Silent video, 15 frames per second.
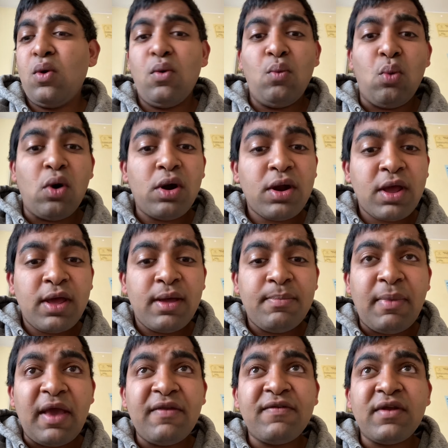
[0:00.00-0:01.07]
work,
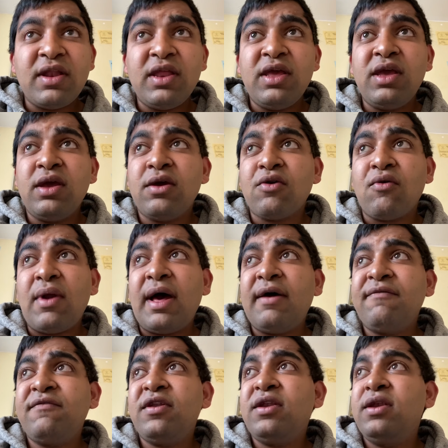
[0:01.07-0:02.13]
basically
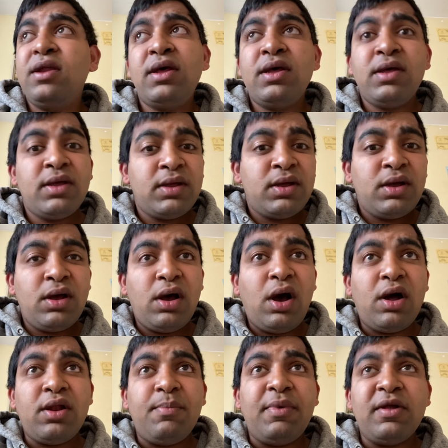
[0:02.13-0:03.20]
grafting
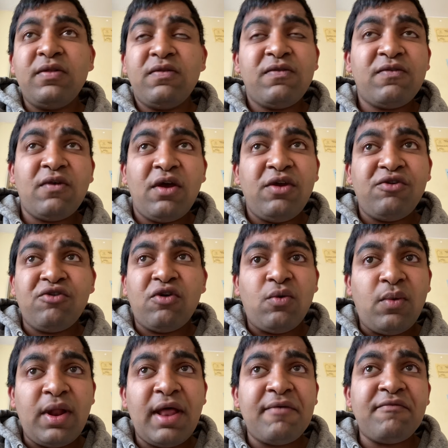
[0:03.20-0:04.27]
on a building site or
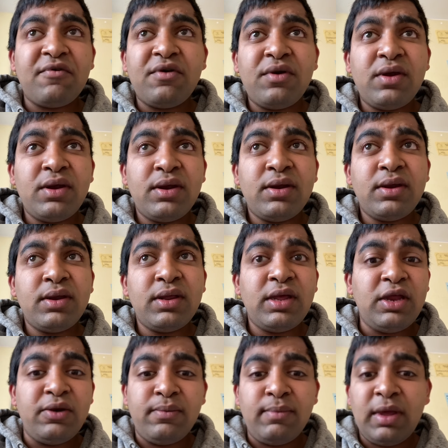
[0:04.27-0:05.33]
whatever
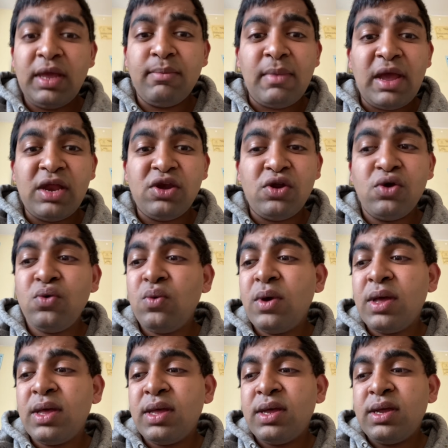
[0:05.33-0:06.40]
he he may do
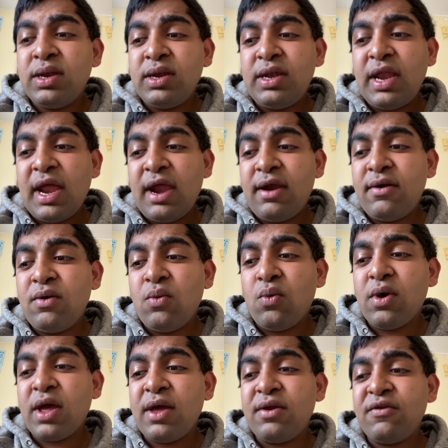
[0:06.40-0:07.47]
there,
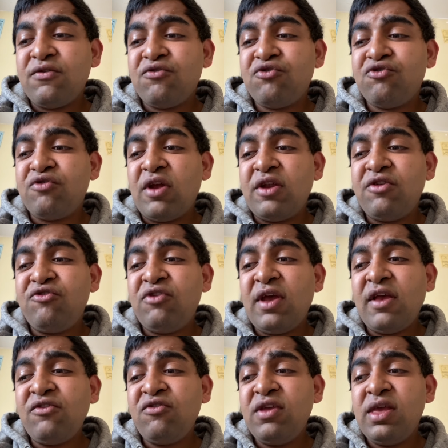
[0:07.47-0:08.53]
work out his strategy.
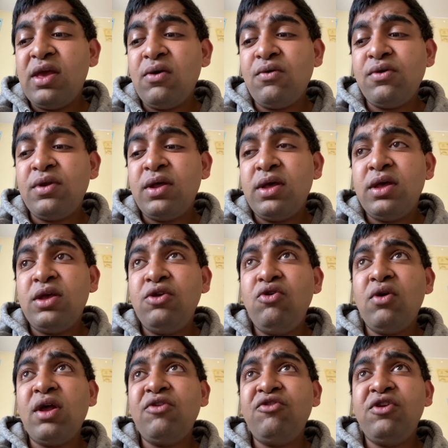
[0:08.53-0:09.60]
Actually, hon, you
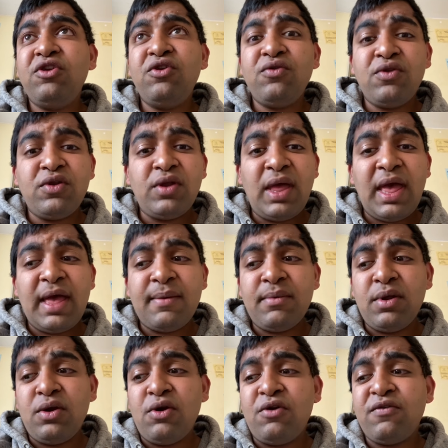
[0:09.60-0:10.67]
can actually do the um,
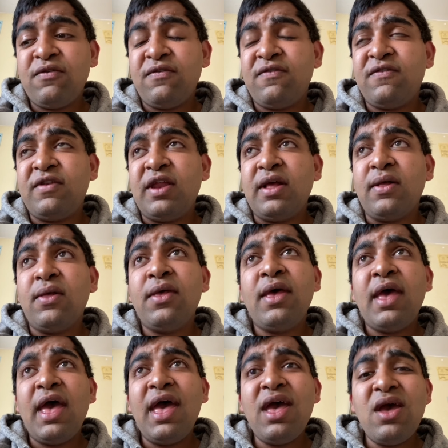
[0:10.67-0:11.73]
nursing still
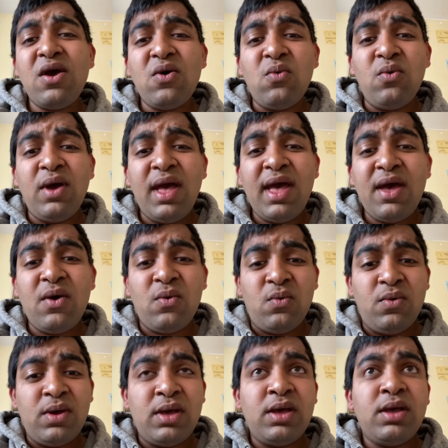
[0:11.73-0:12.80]
how? How?
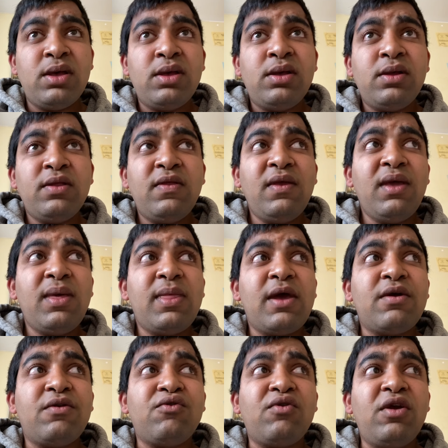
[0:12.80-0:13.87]
Think
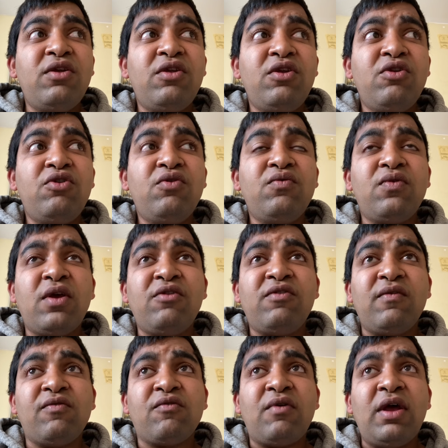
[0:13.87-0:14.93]
about it, right? You're doing night
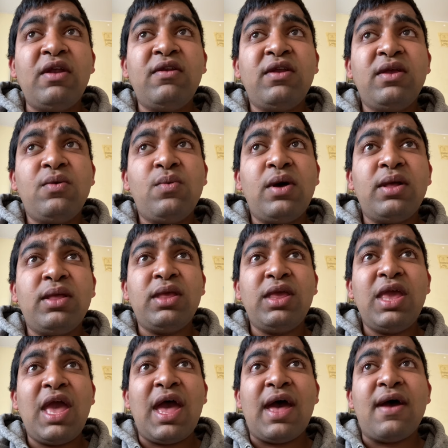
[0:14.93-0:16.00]
shifts, correct? Well,
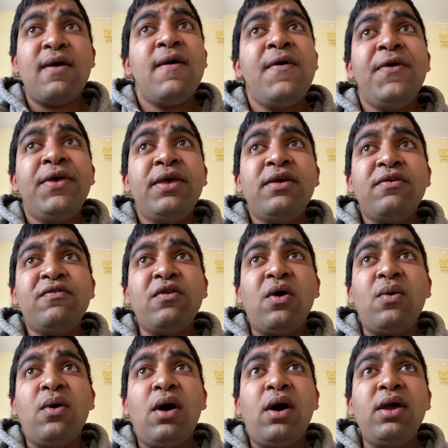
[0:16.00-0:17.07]
yeah.
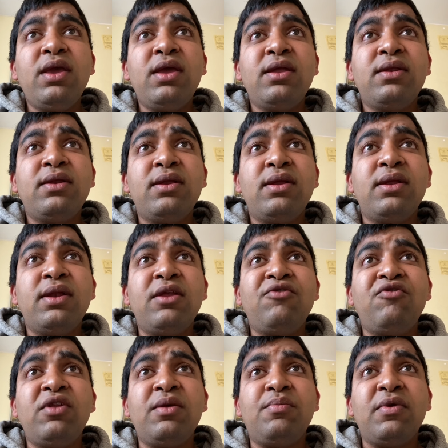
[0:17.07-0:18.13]
So I can
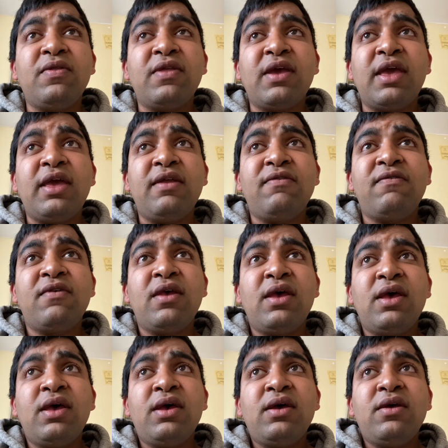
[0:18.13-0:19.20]
literally bring the kids
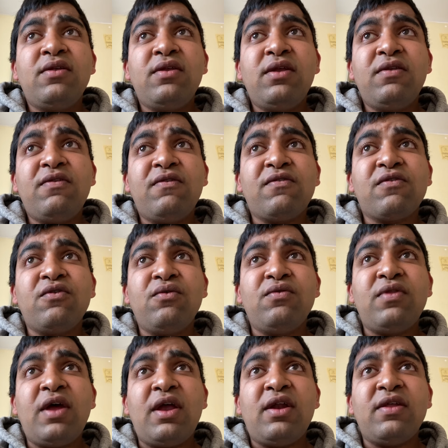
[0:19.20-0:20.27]
into school
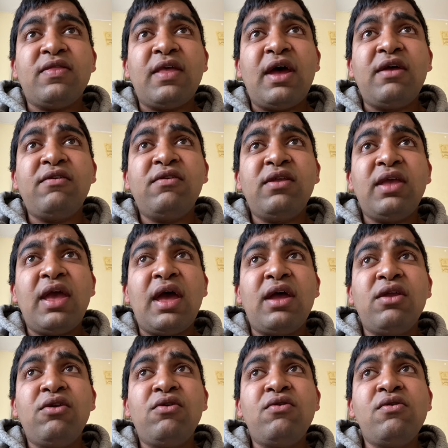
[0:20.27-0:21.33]
there like that. Yeah,
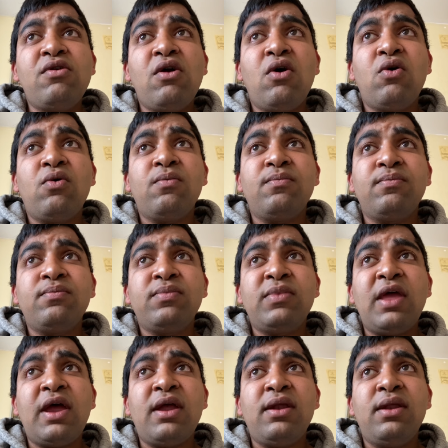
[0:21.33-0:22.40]
you're home
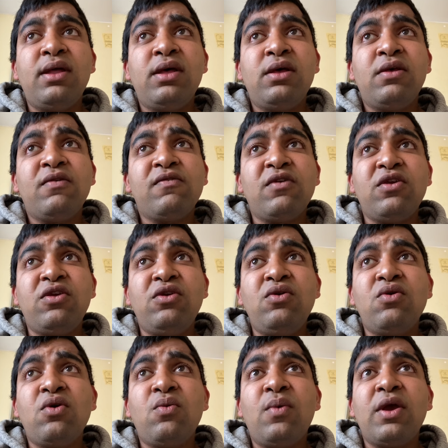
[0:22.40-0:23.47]
then. So you
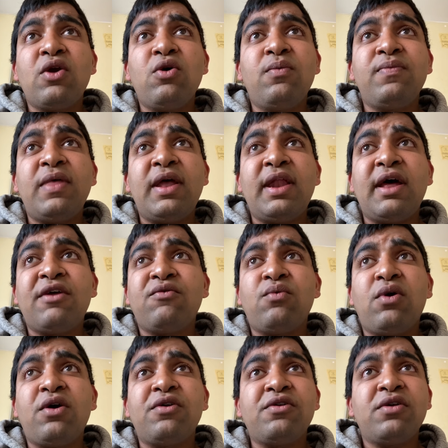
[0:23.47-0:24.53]
can wake up then at
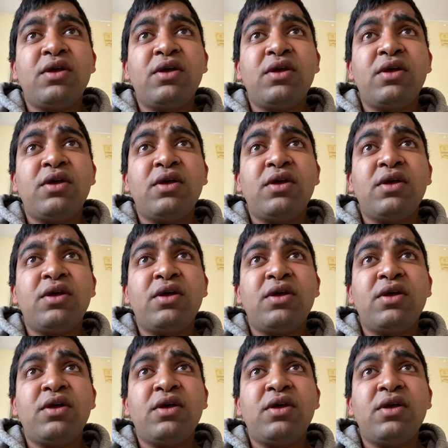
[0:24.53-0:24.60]
what?